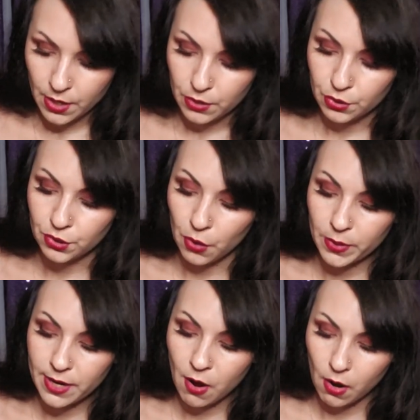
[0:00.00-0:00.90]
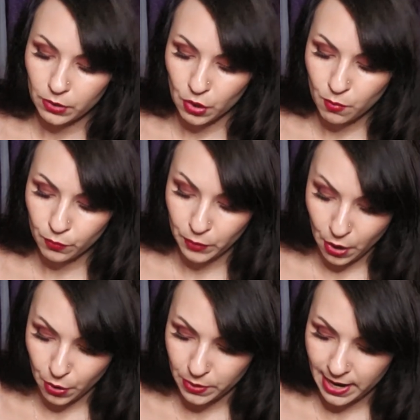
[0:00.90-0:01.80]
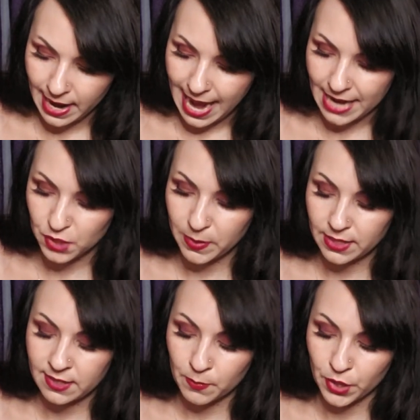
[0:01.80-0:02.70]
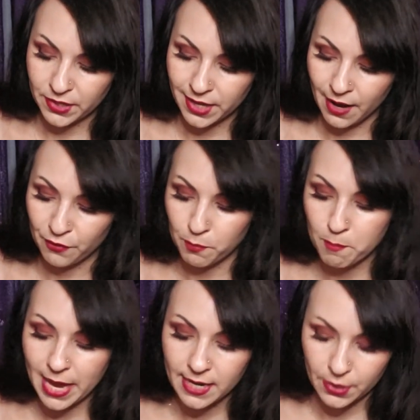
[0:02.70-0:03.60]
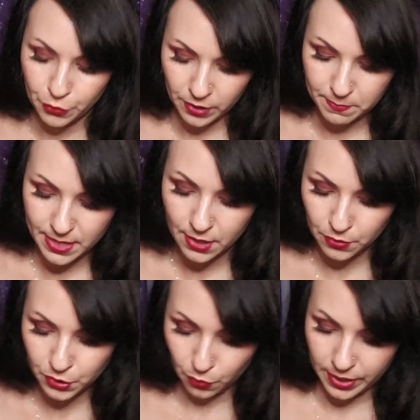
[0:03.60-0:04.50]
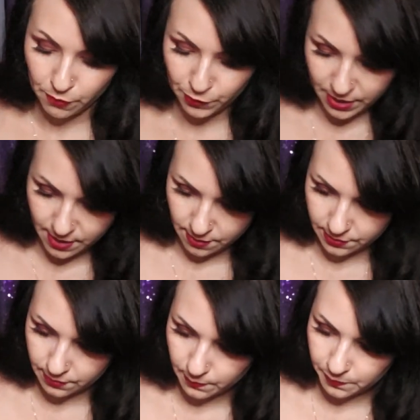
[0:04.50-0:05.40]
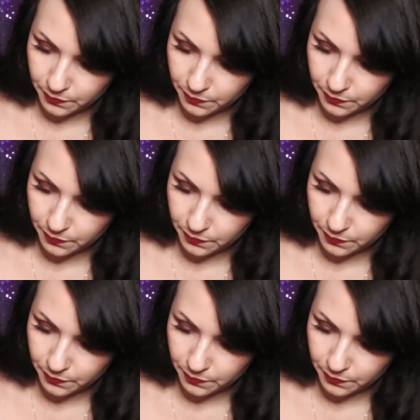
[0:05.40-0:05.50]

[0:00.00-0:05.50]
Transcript: Stony Hollow Road has been the subject of many a creepy ghost story over the years.